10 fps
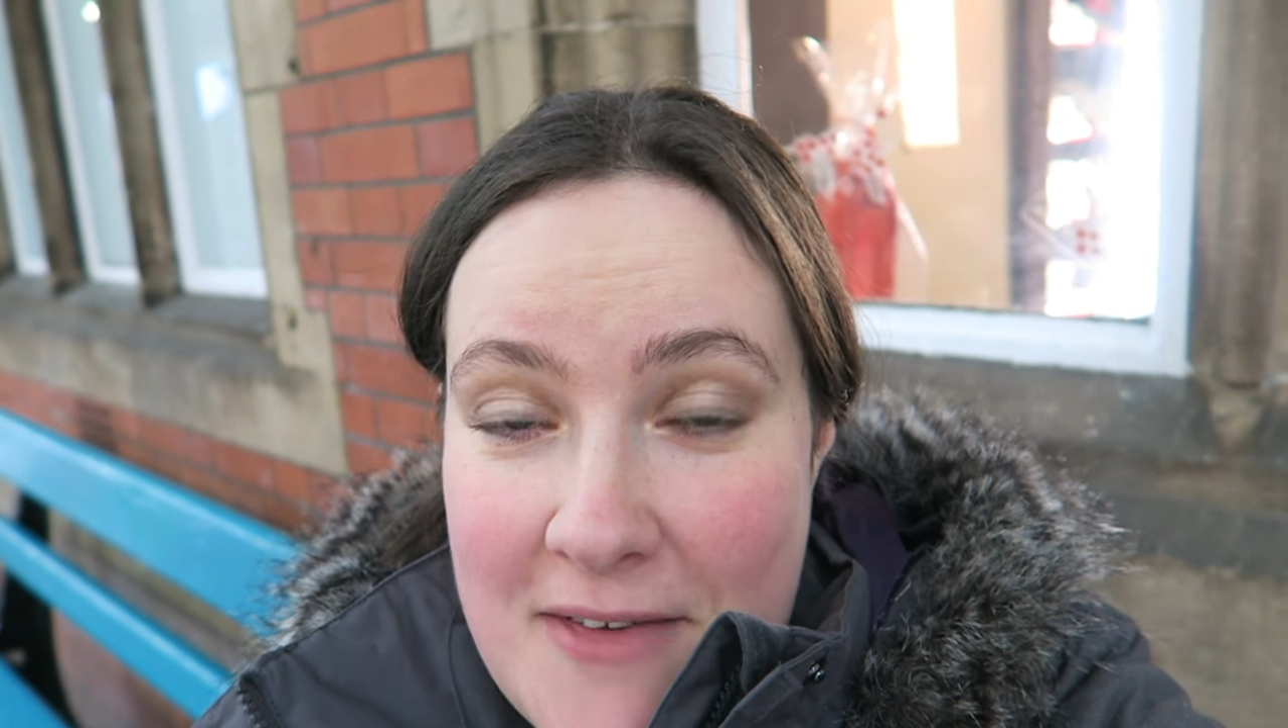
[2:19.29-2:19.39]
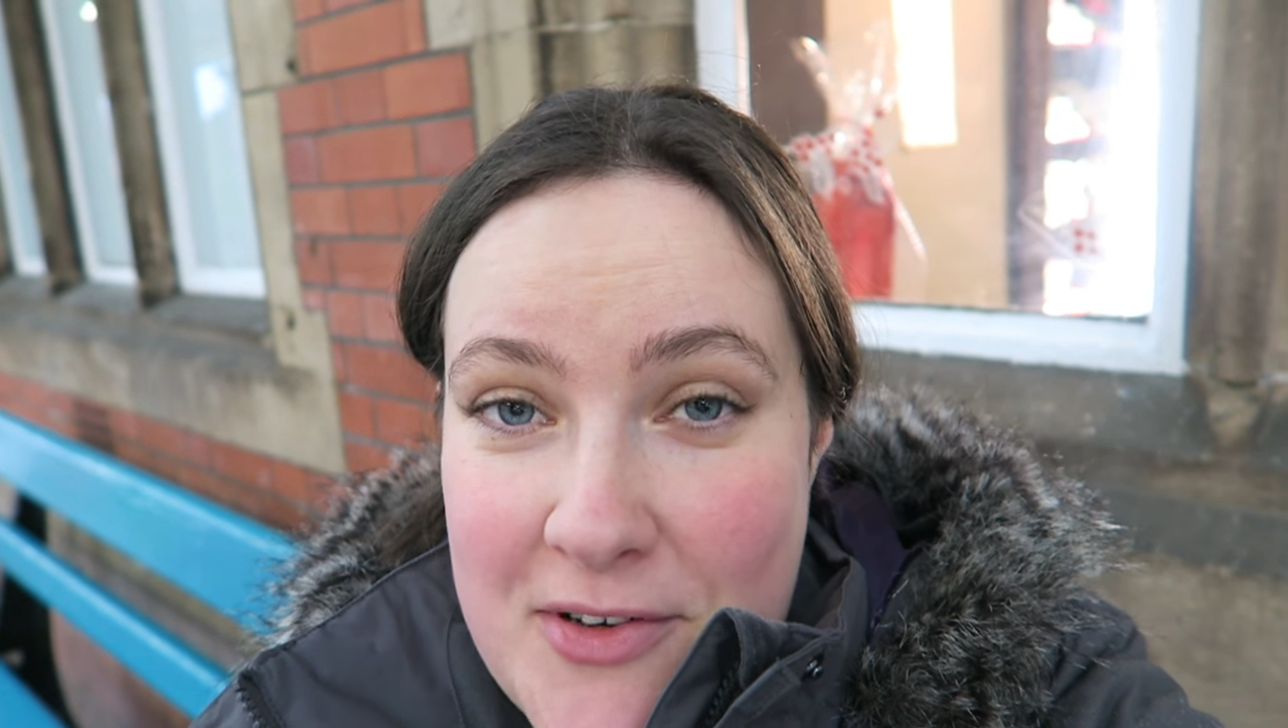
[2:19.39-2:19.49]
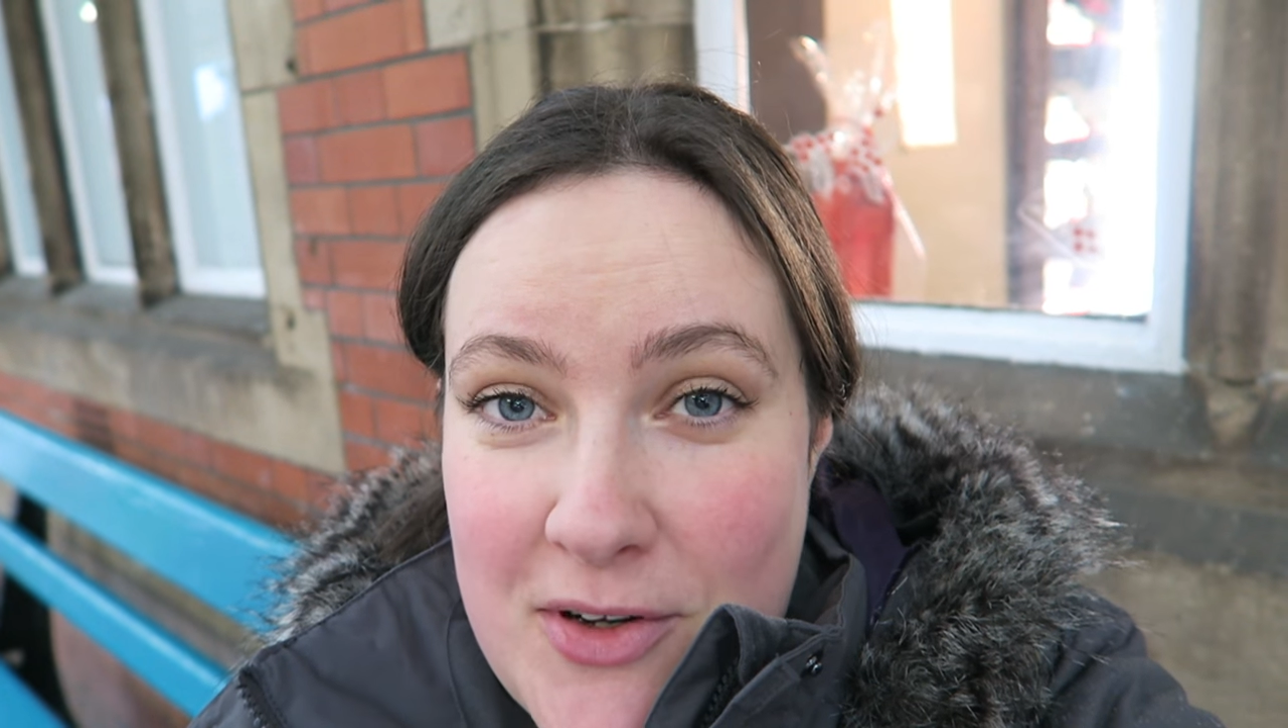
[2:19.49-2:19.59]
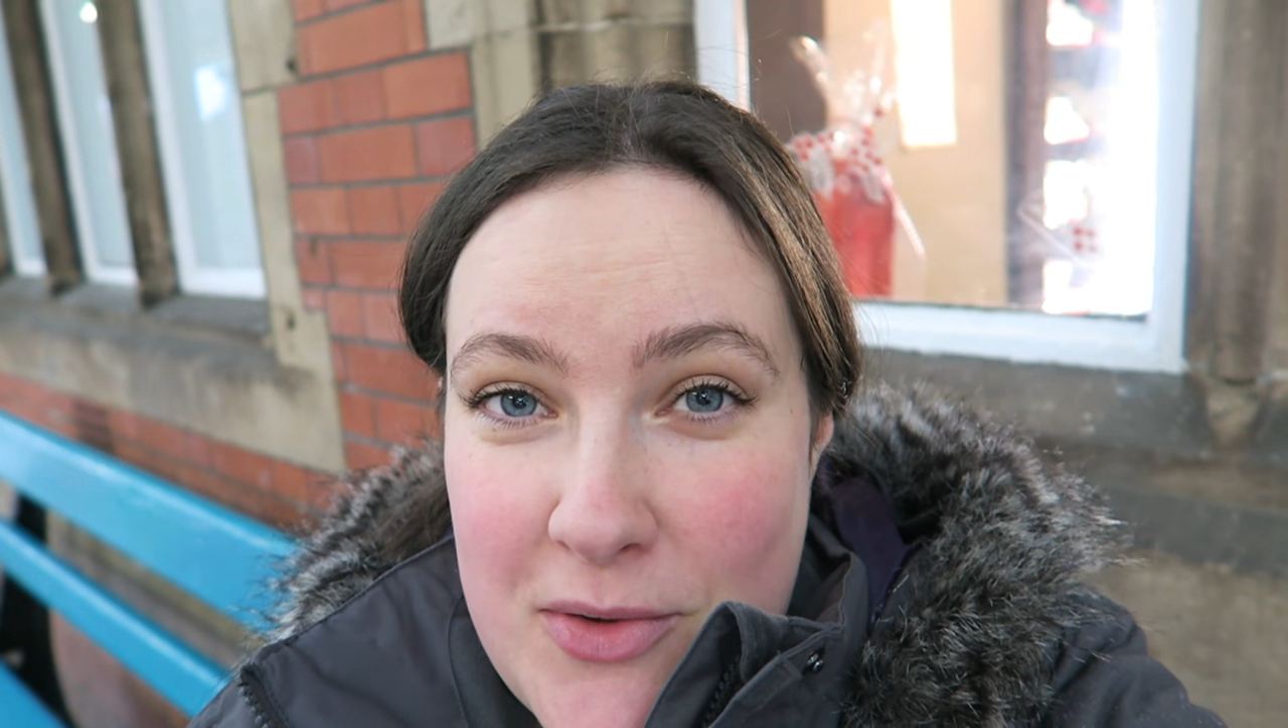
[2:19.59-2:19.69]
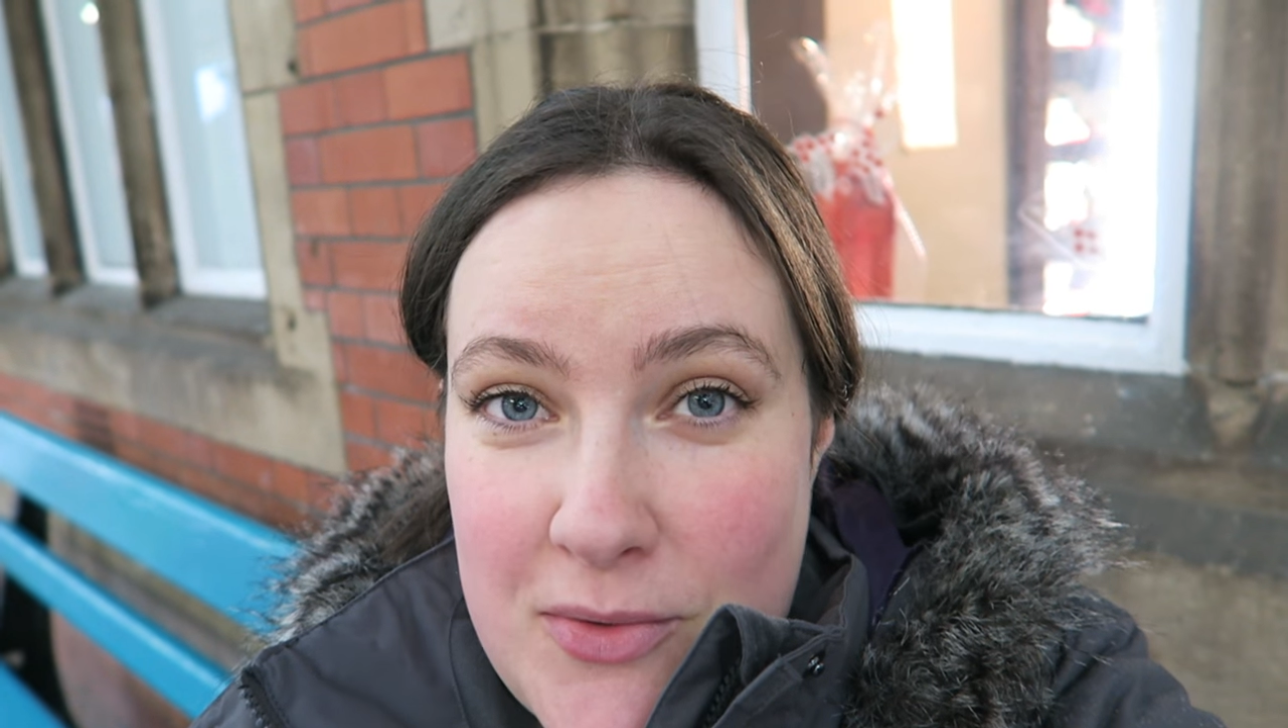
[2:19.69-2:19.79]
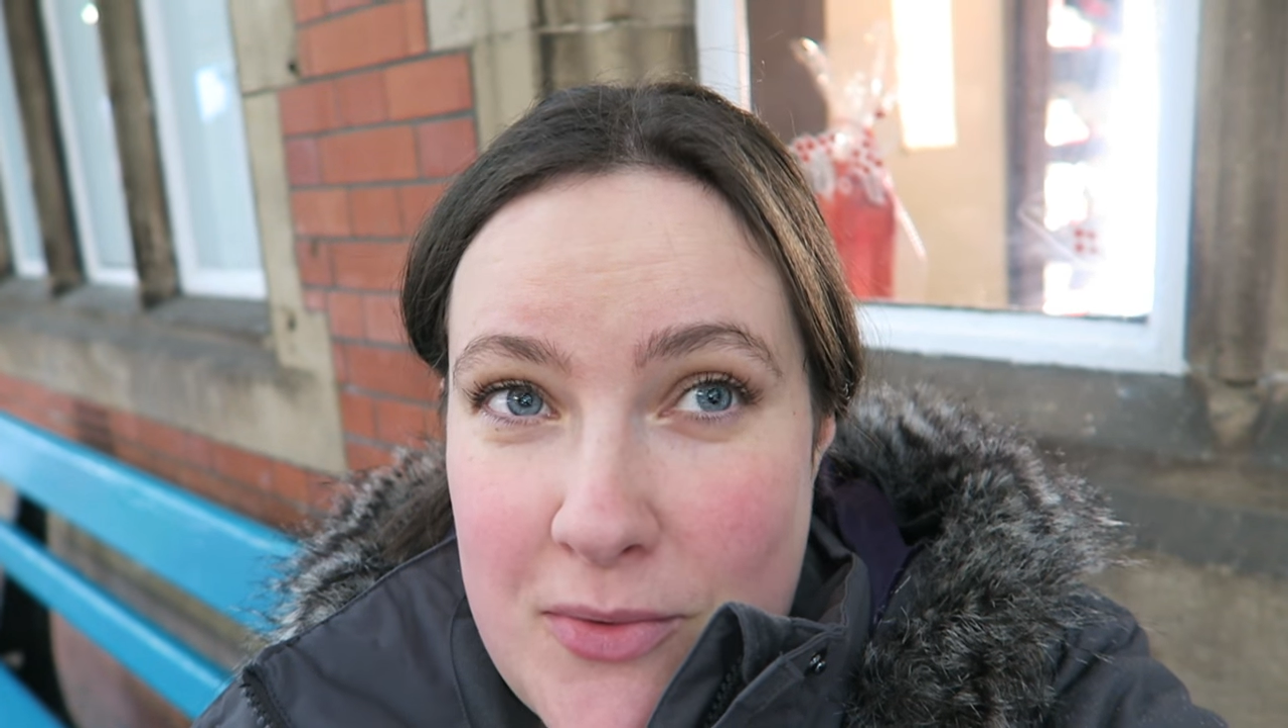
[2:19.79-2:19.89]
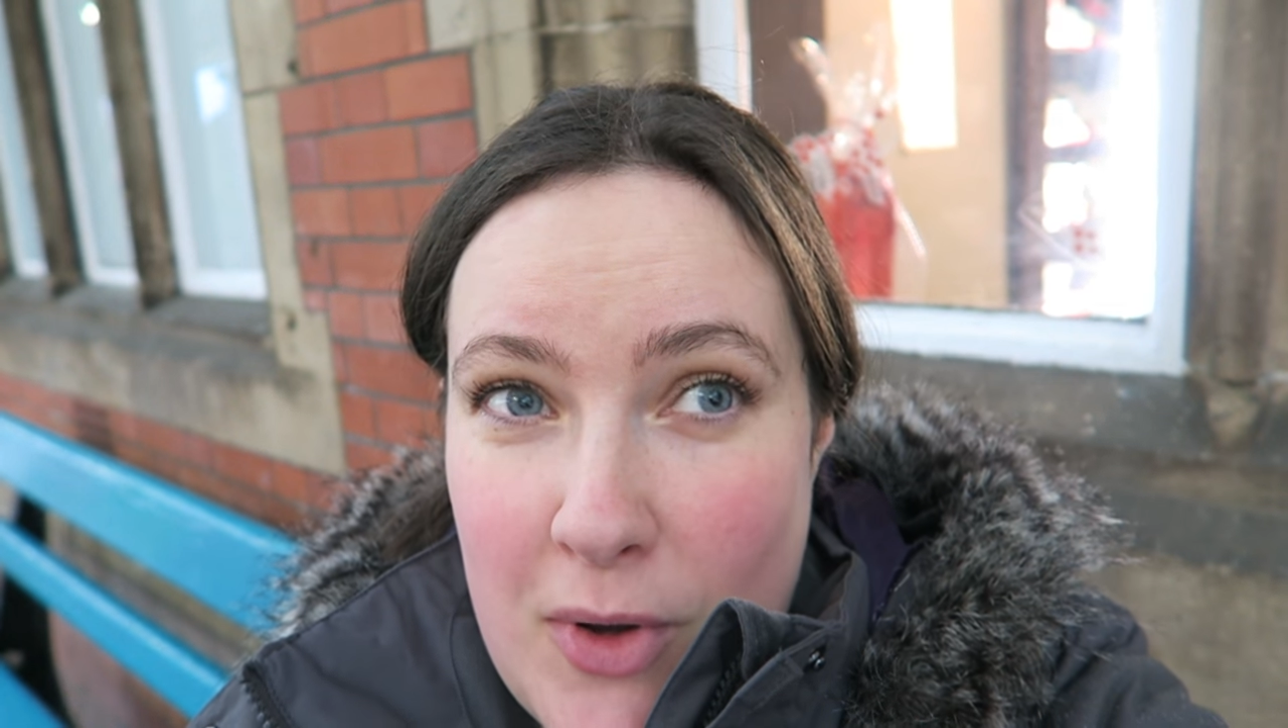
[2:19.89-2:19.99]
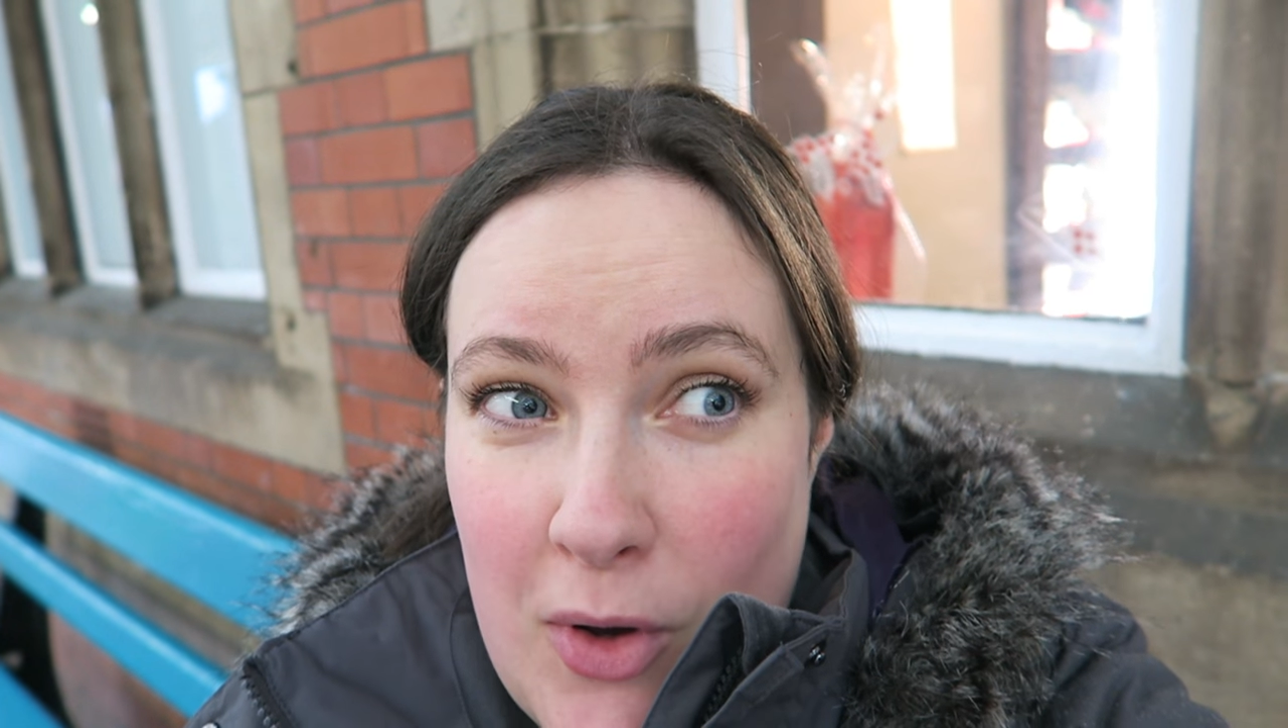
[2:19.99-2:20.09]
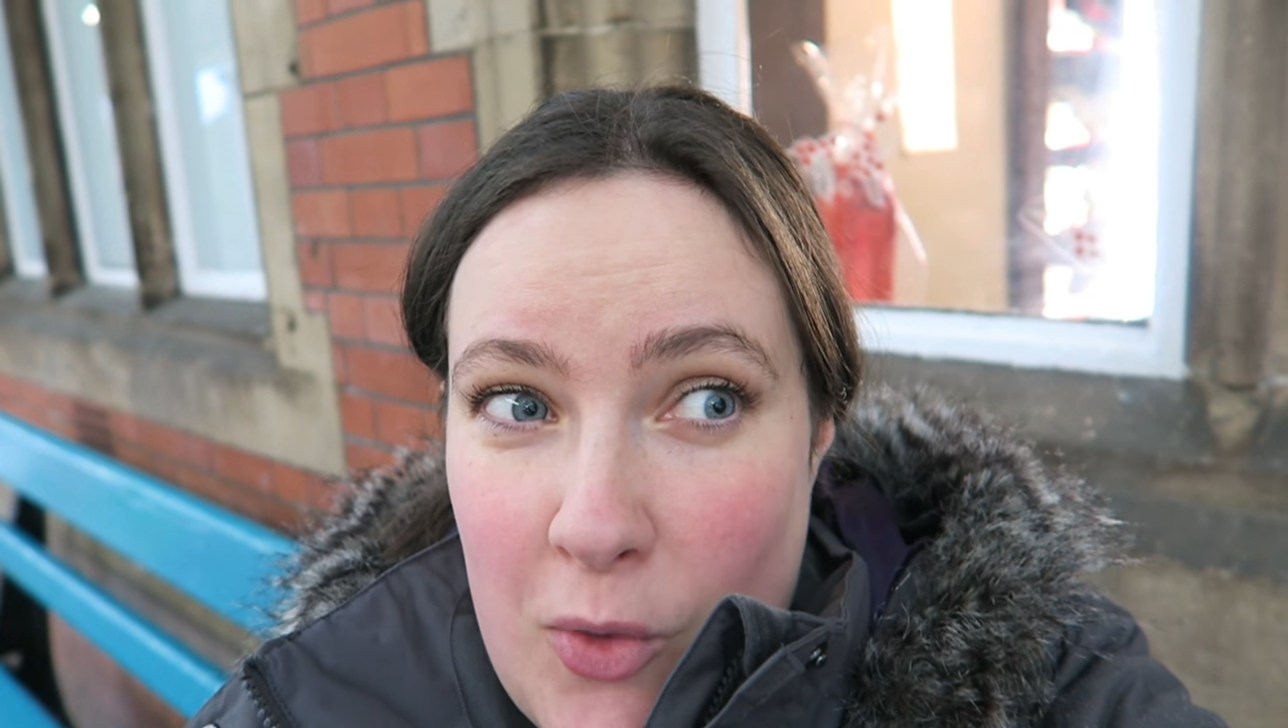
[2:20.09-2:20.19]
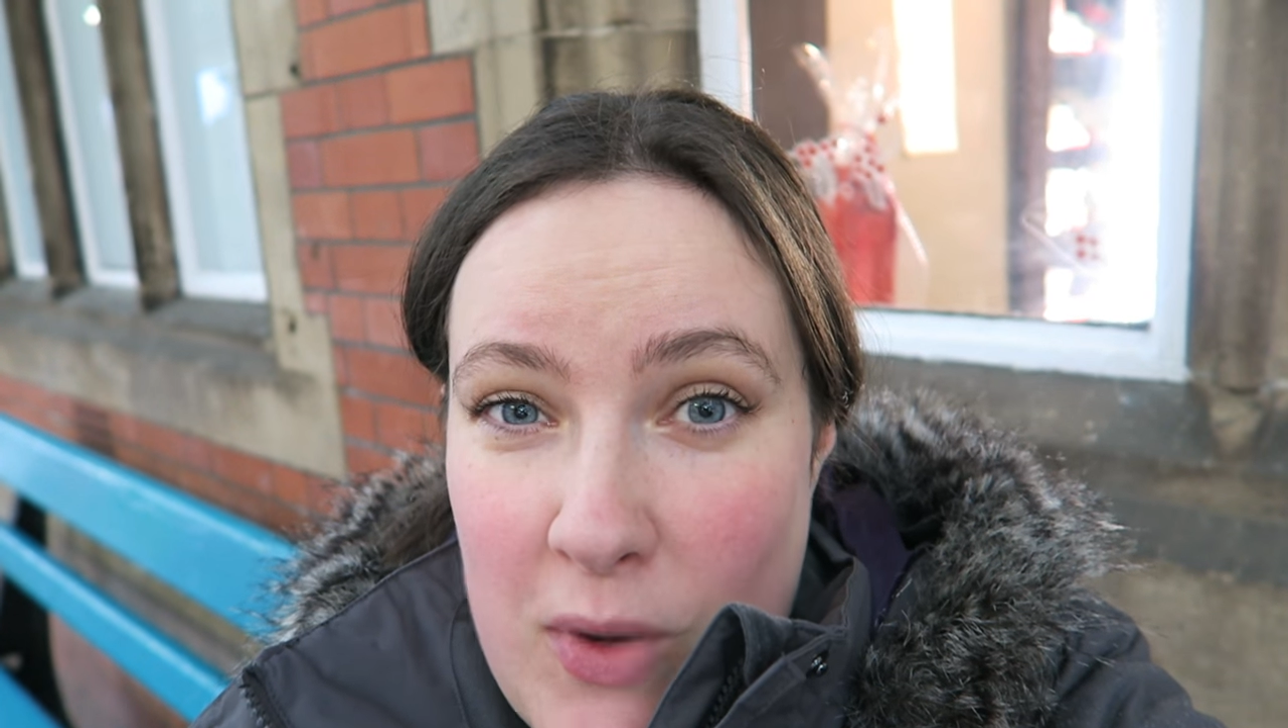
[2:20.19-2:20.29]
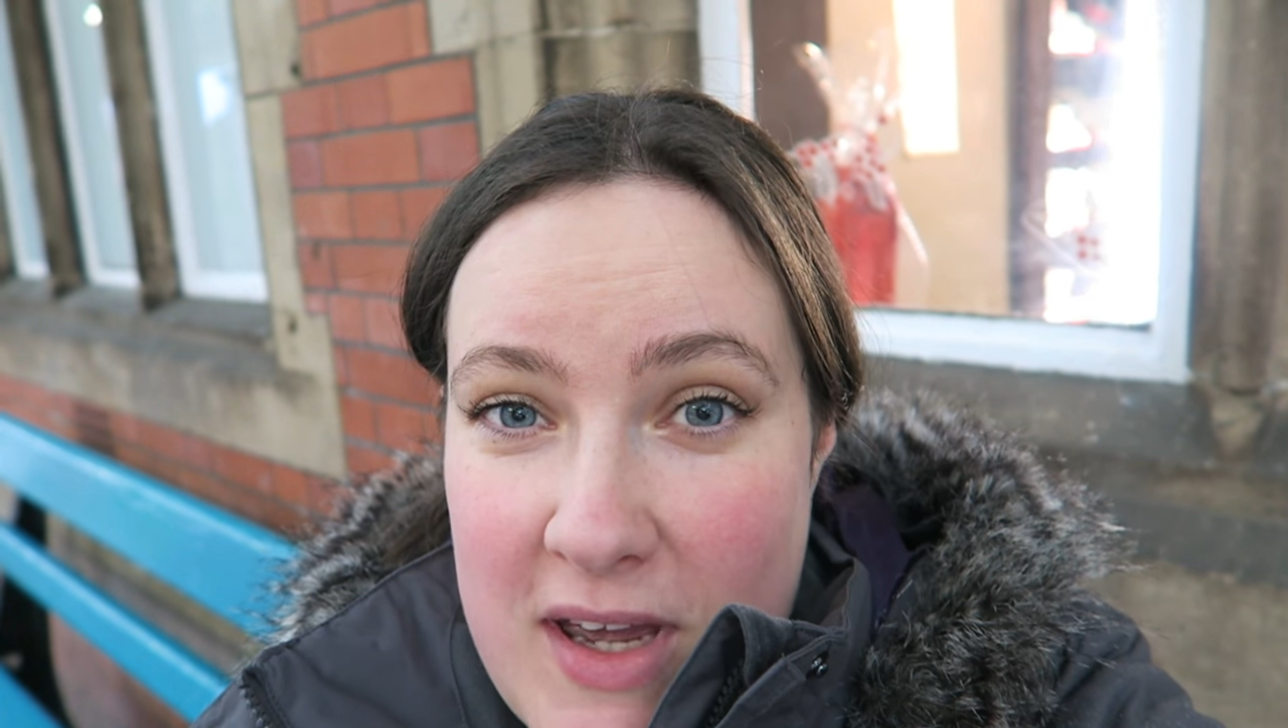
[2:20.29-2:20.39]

afternoon,